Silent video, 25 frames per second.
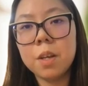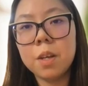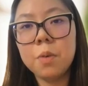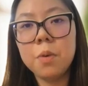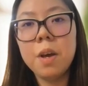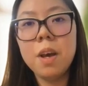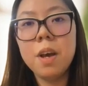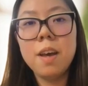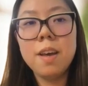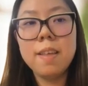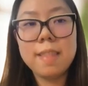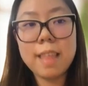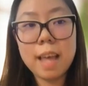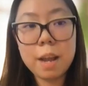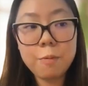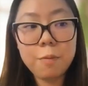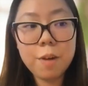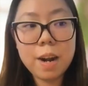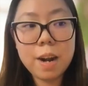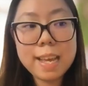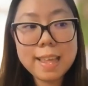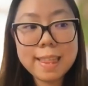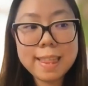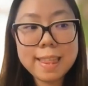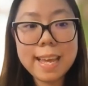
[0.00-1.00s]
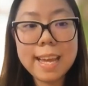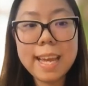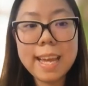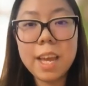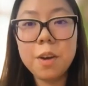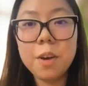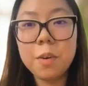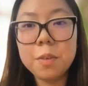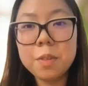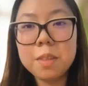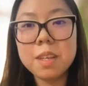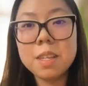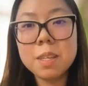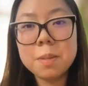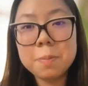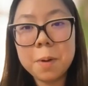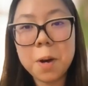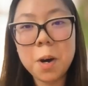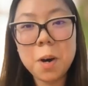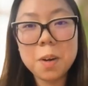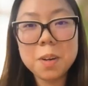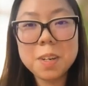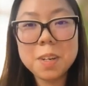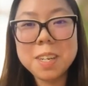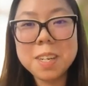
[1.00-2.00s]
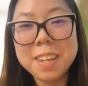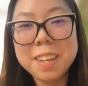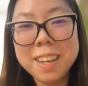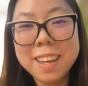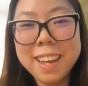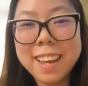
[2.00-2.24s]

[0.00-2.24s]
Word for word: So they're really thinking on the spot,